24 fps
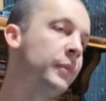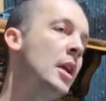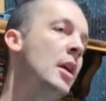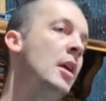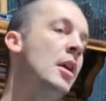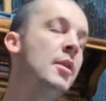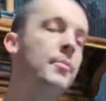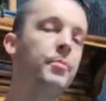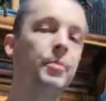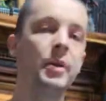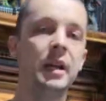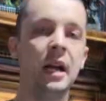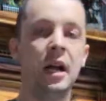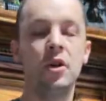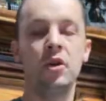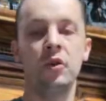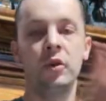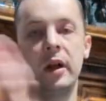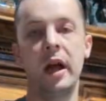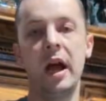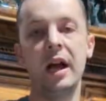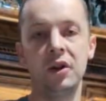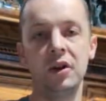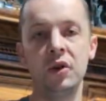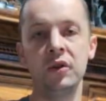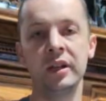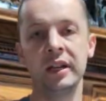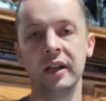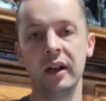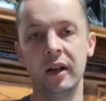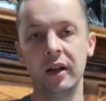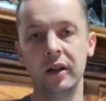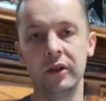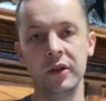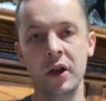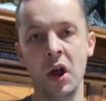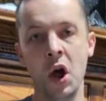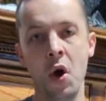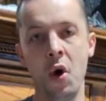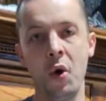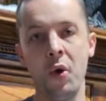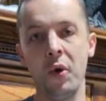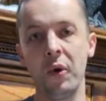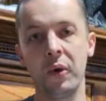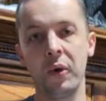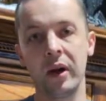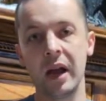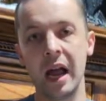But I don't need to
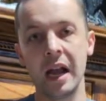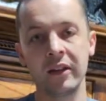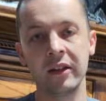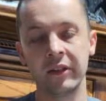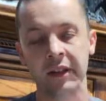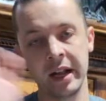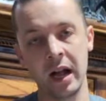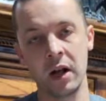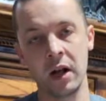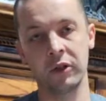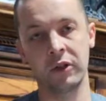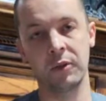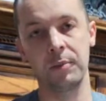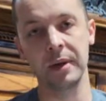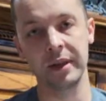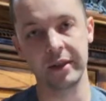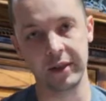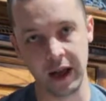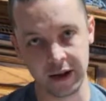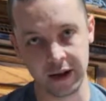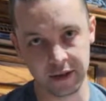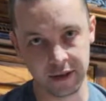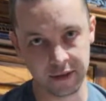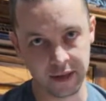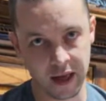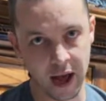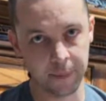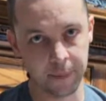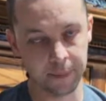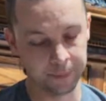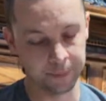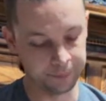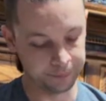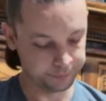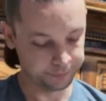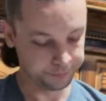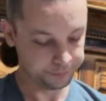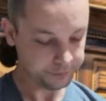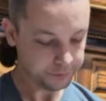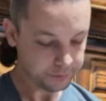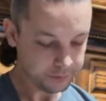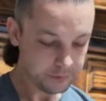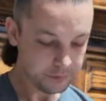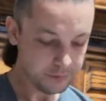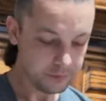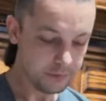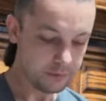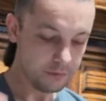know anything else besides that.
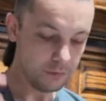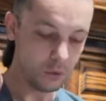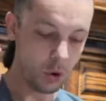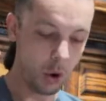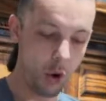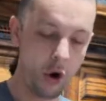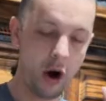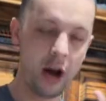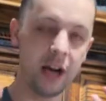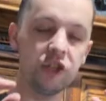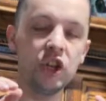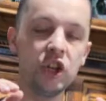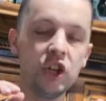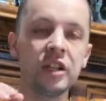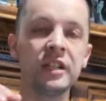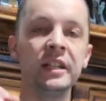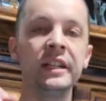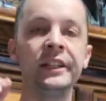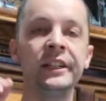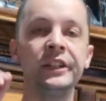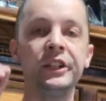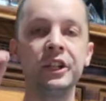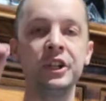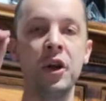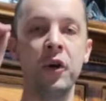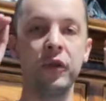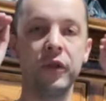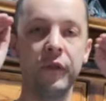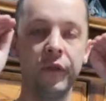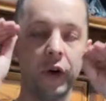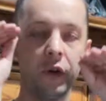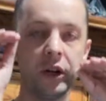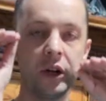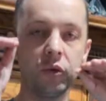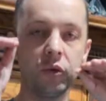Or I just need to know the very,